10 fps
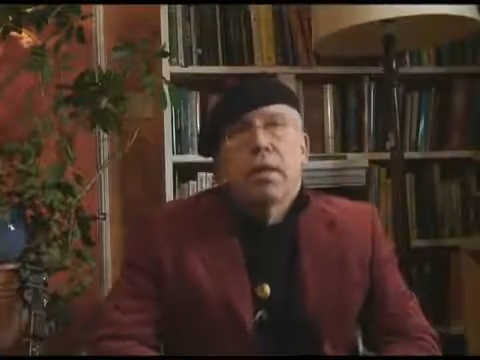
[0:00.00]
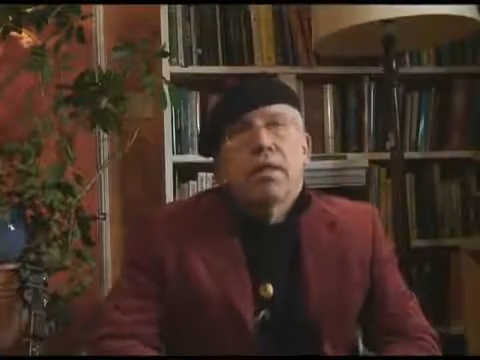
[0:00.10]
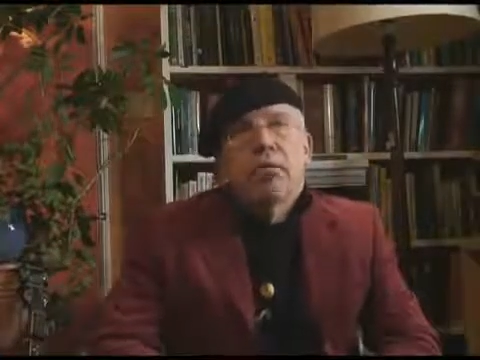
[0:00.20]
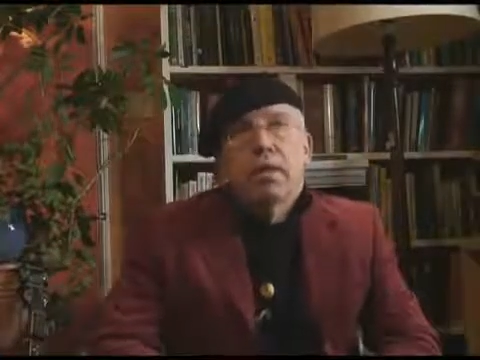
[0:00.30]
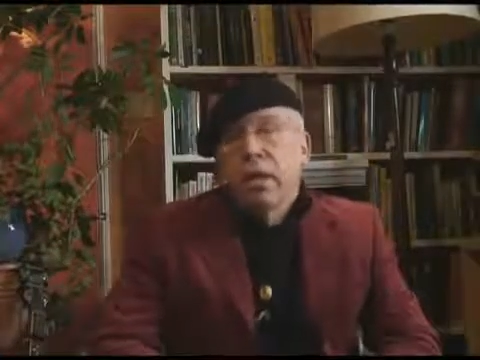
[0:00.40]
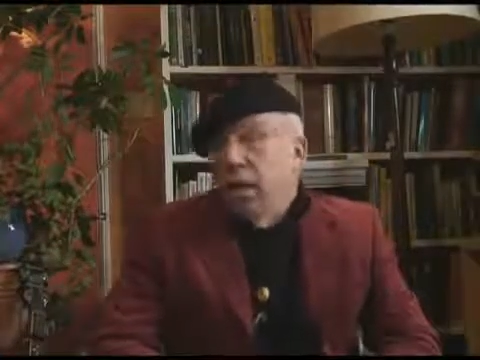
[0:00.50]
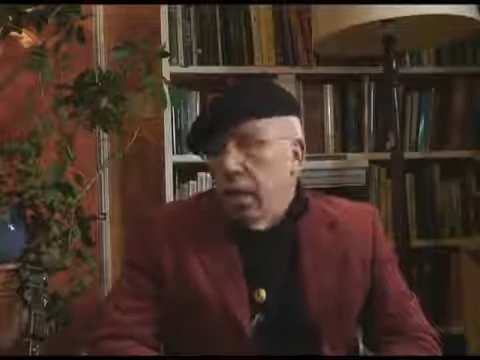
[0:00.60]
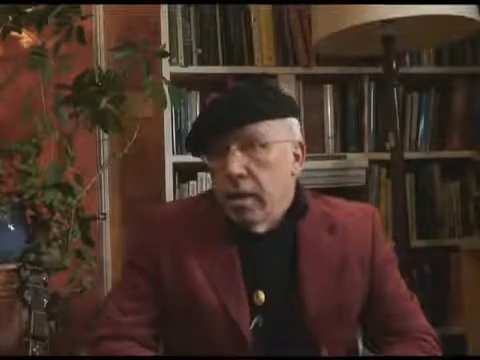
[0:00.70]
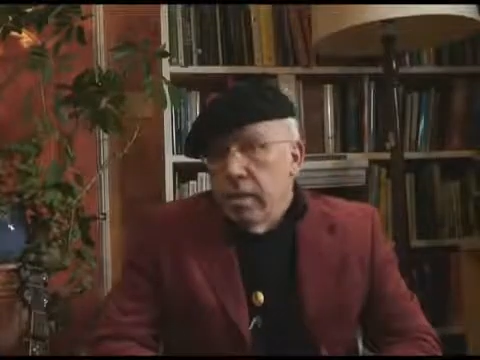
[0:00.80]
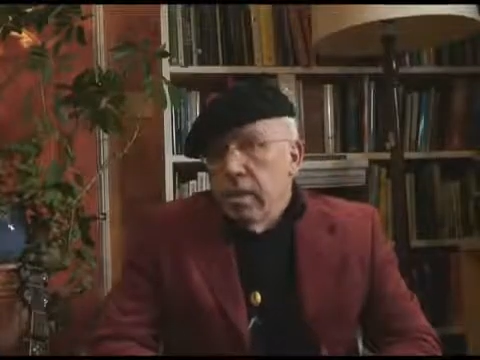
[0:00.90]
and
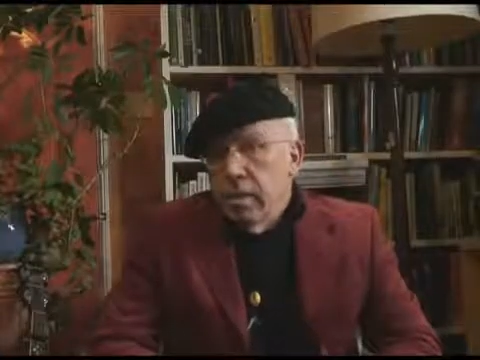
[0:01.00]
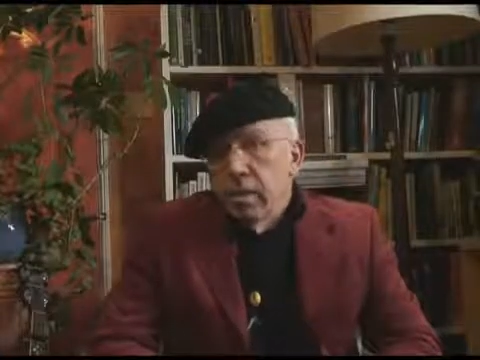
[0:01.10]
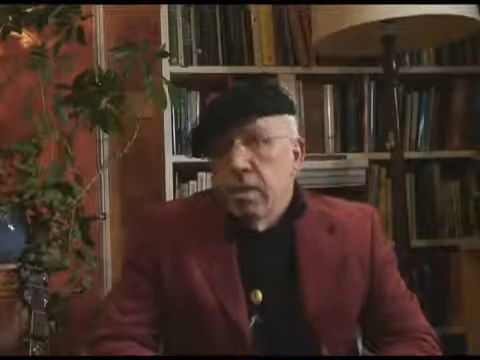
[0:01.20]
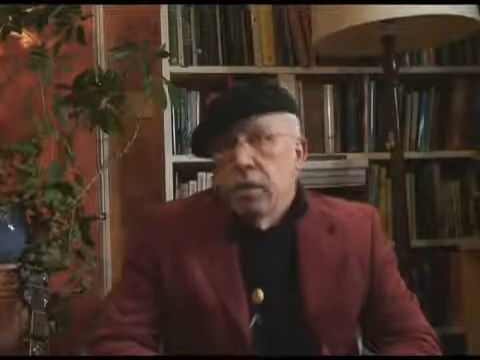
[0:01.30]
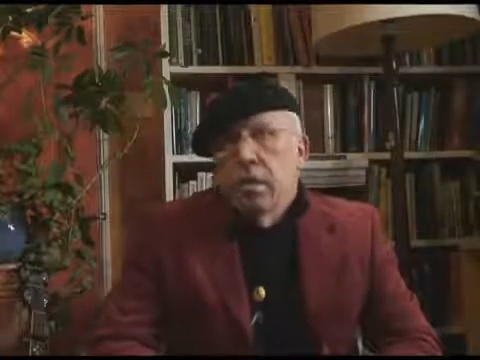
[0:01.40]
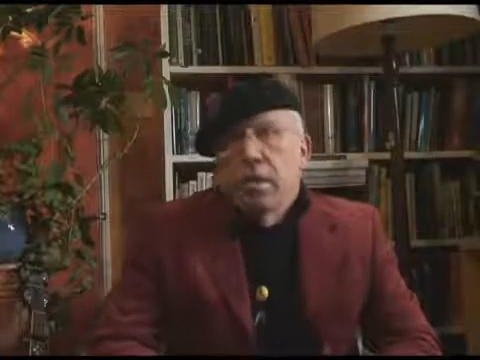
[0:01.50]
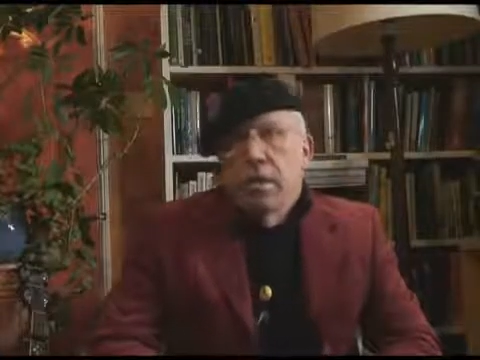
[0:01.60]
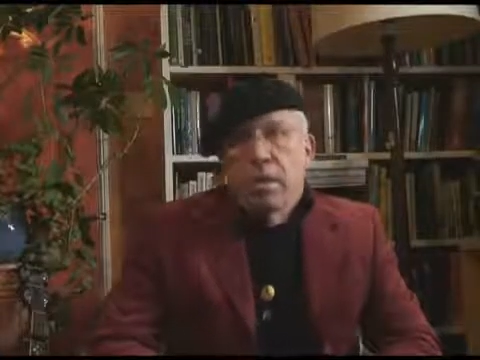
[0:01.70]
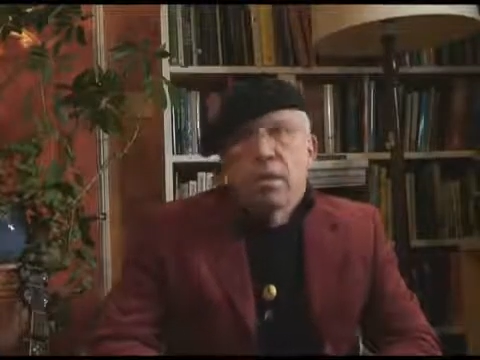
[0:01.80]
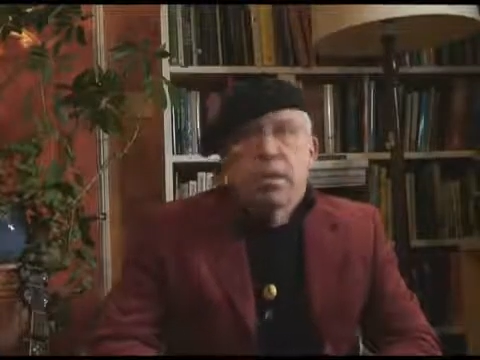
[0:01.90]
realise
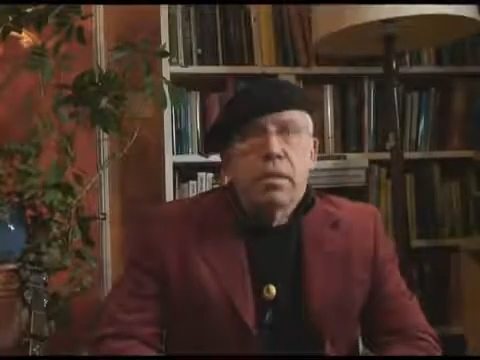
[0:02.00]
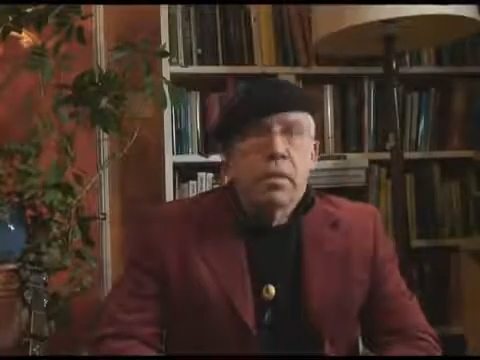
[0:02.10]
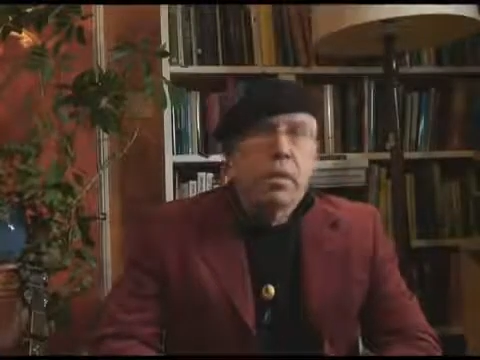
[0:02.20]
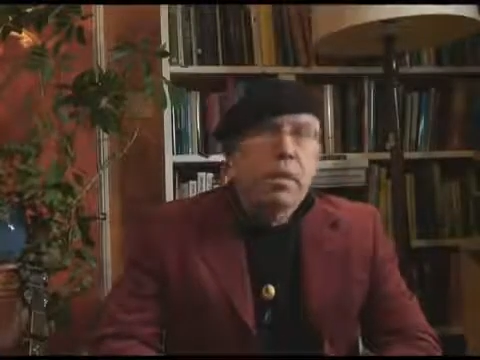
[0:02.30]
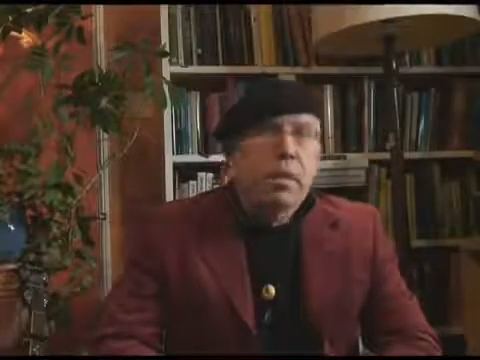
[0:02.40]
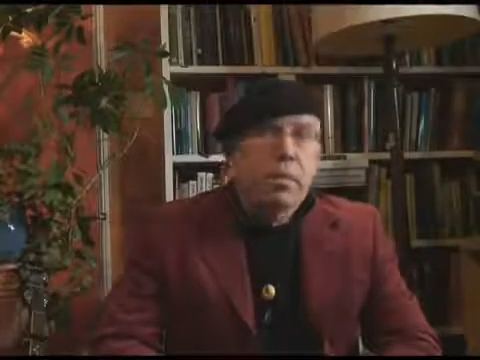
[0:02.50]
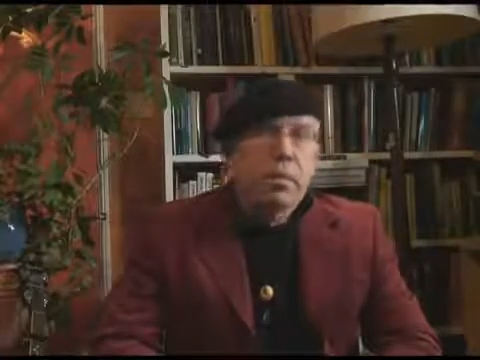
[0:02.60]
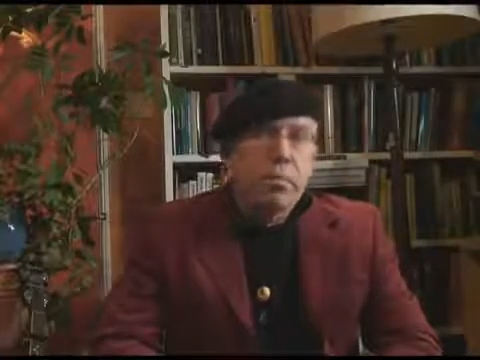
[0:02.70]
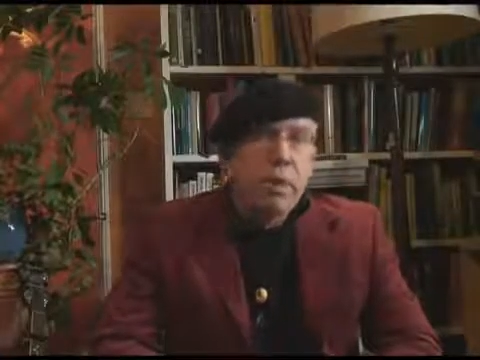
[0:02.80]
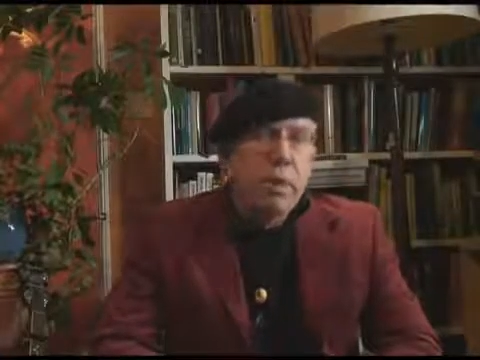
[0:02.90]
that there
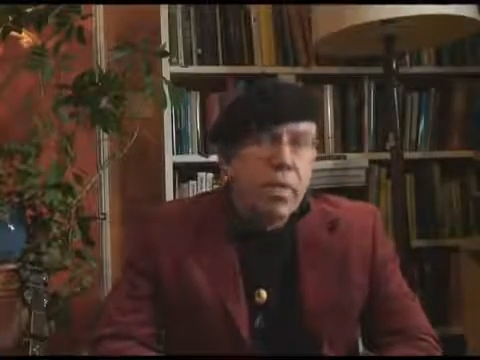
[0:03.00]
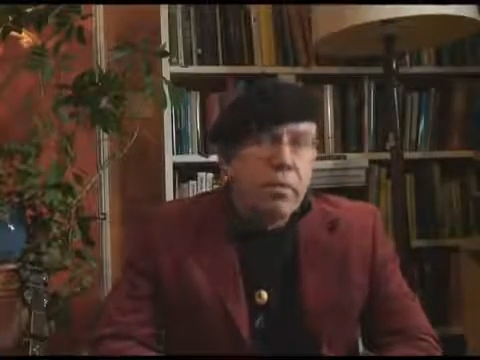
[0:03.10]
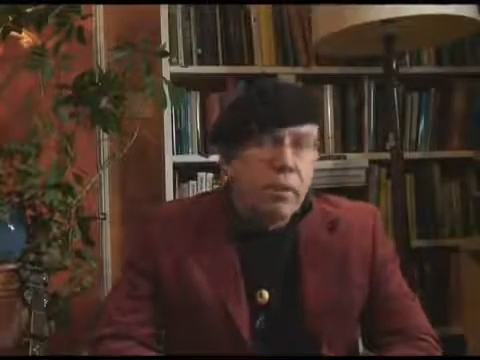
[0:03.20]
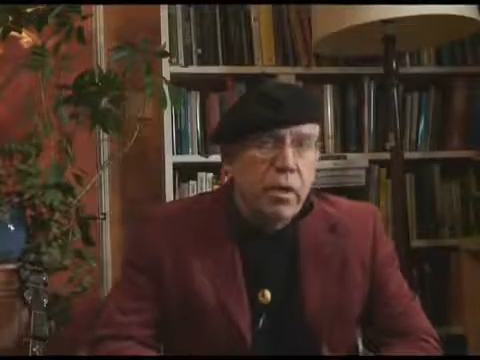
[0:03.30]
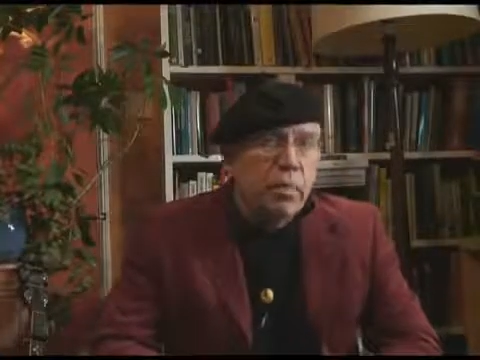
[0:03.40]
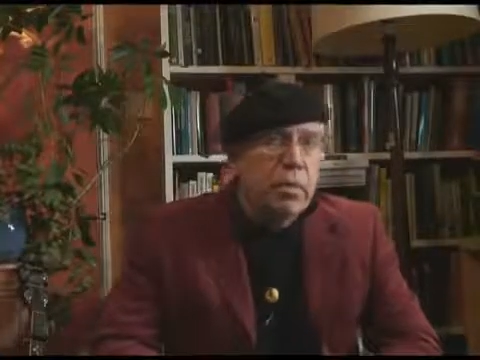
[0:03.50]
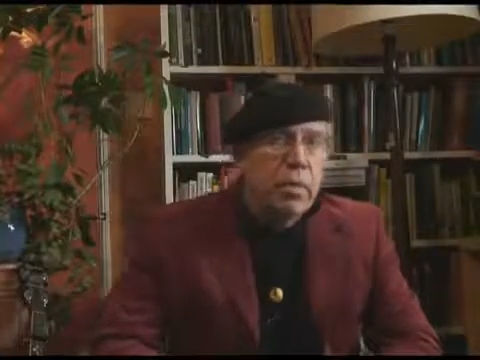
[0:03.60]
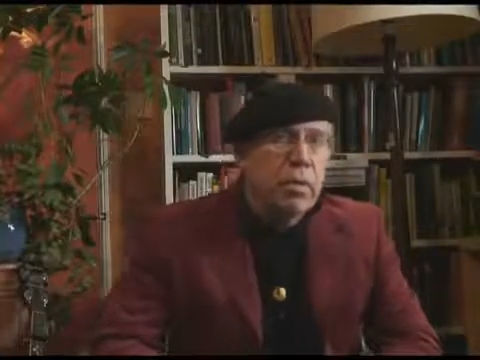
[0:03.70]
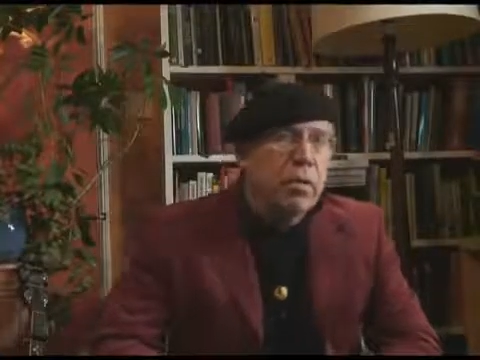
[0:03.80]
is a big cover-up